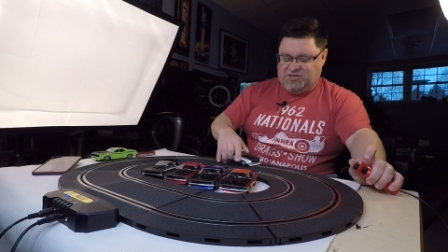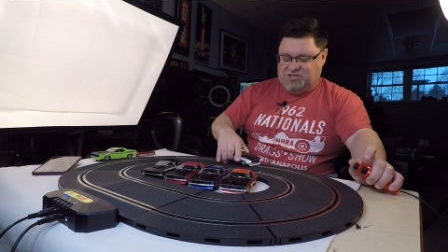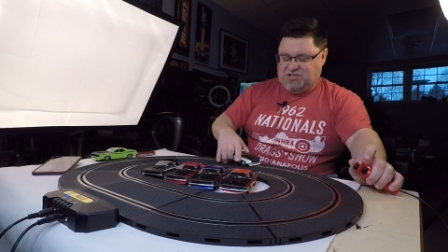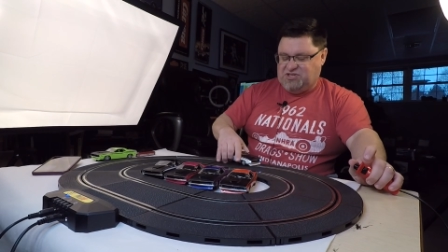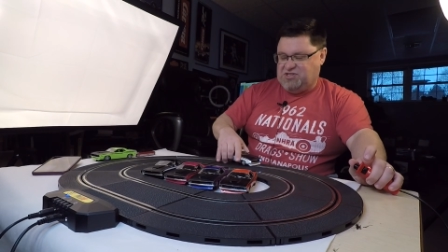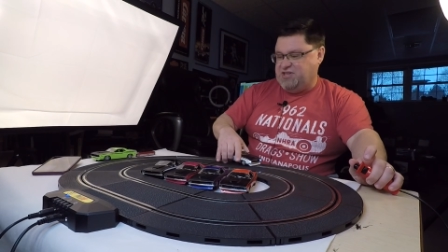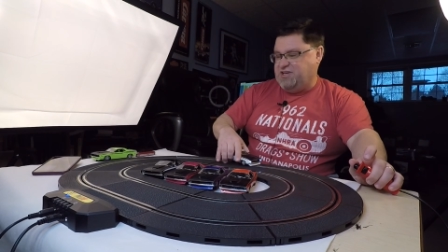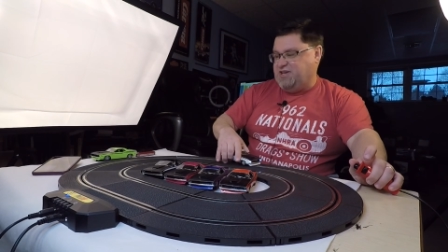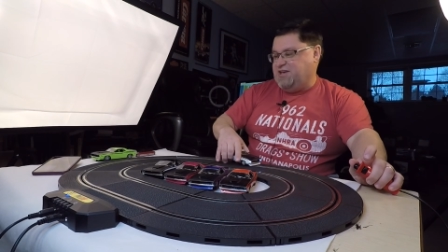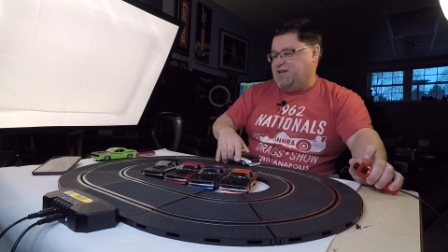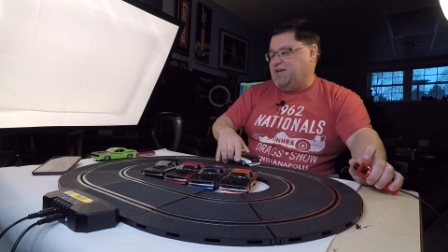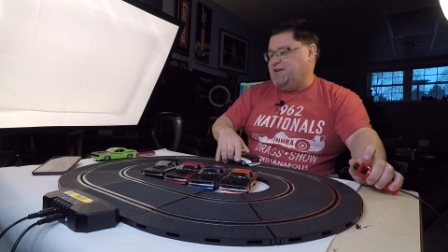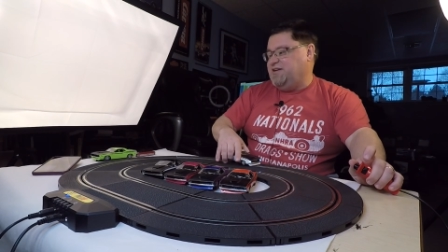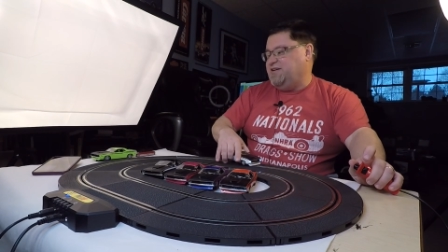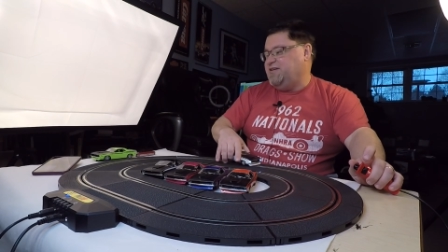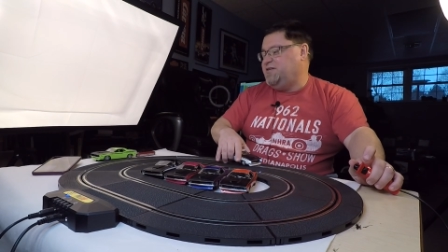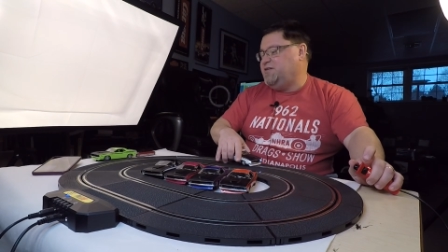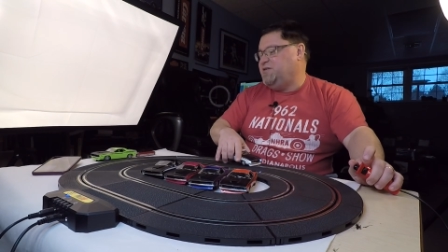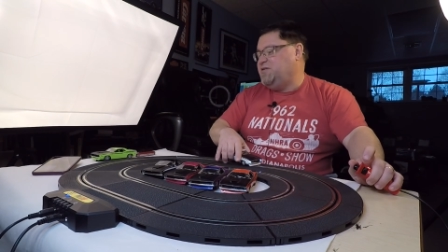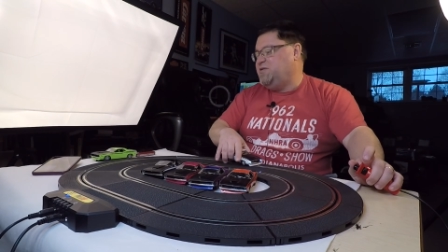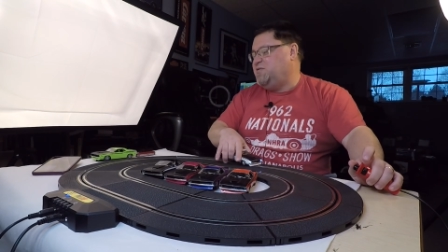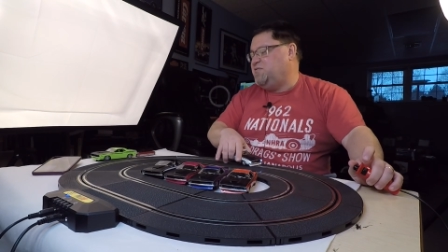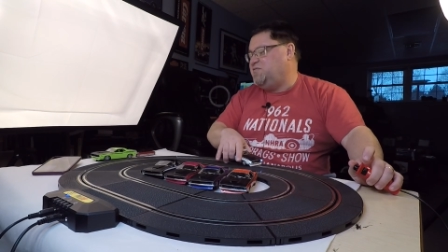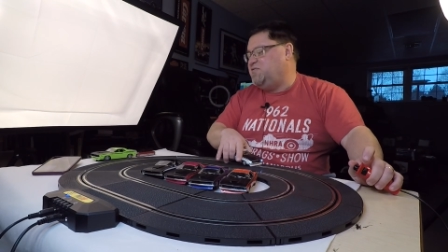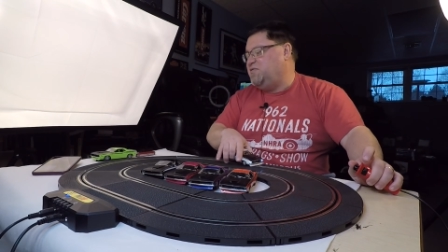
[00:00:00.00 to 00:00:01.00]
see
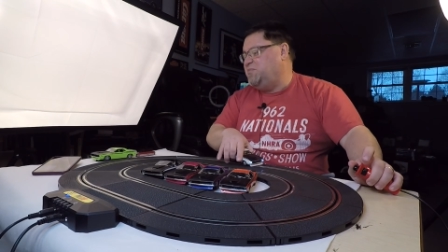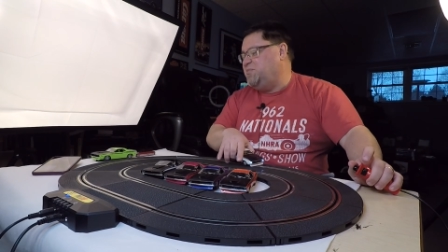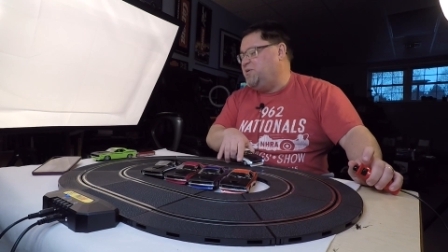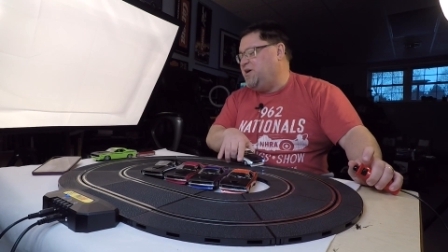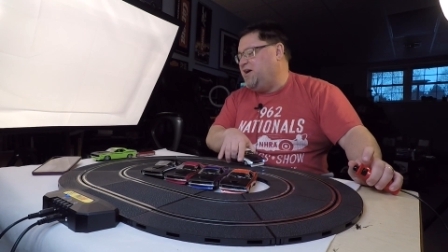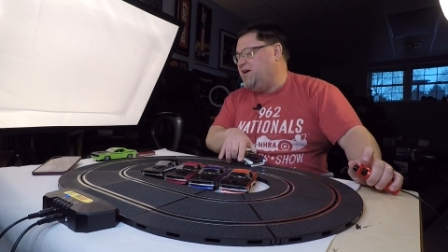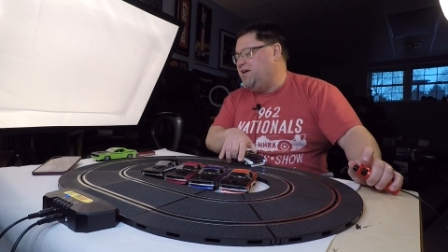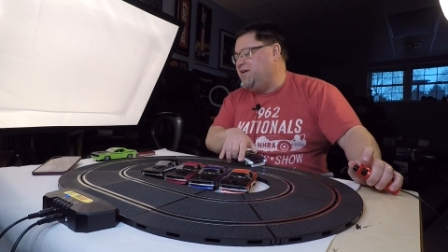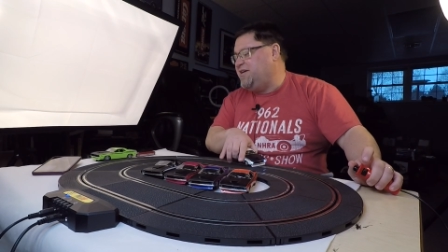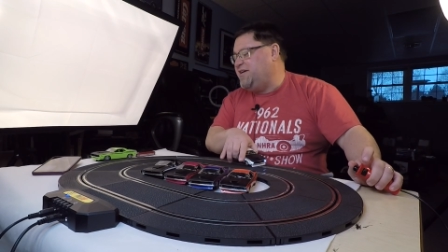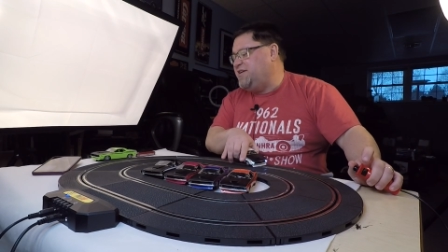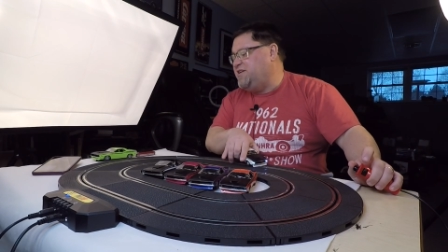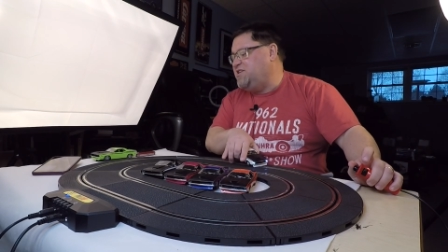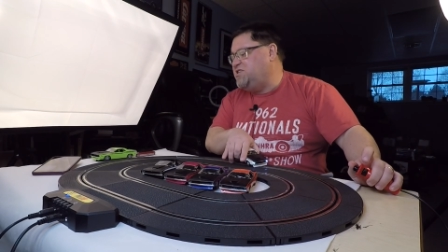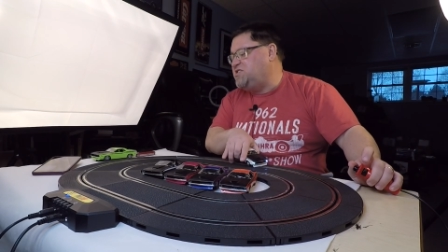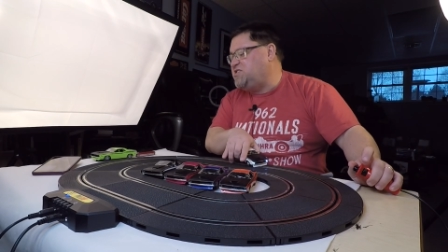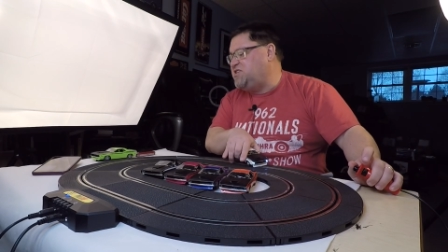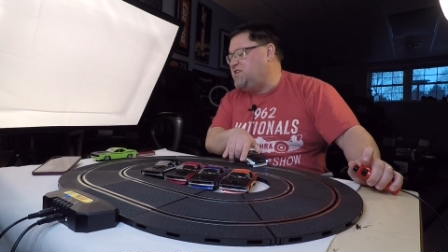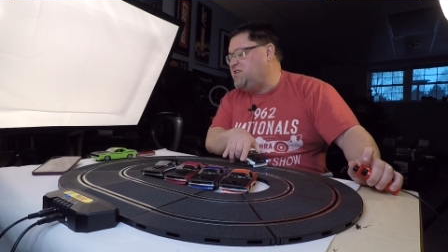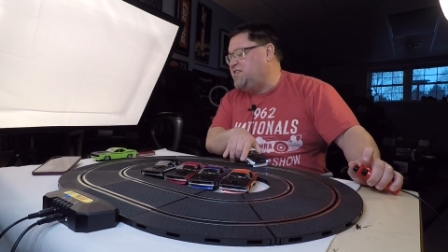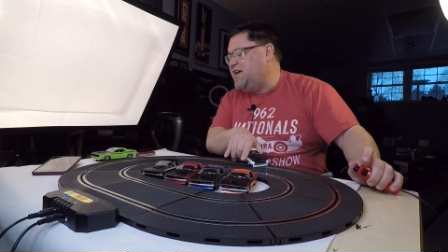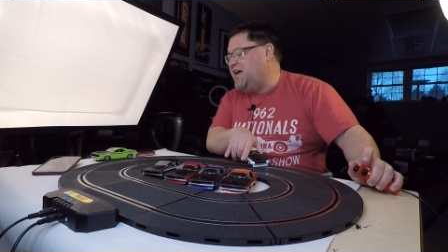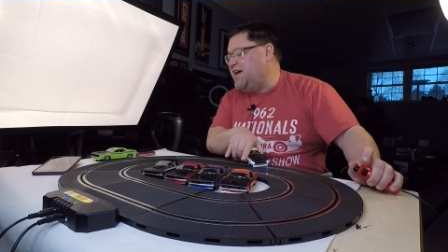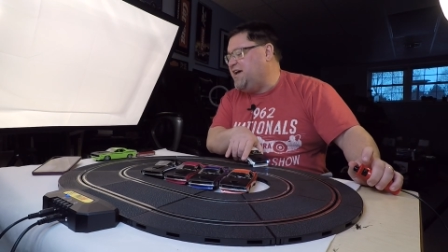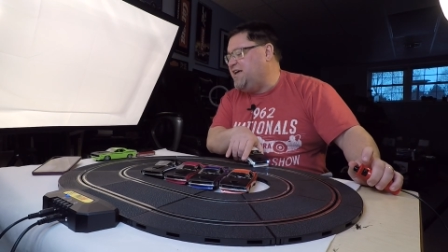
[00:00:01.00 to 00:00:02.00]
from there. Can you see
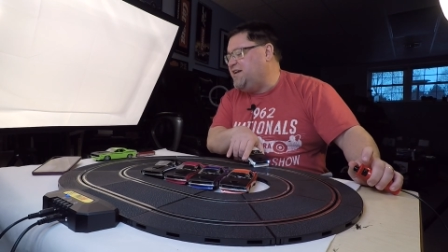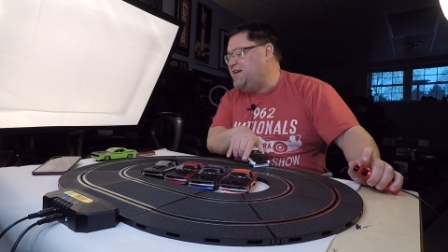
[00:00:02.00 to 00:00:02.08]
that?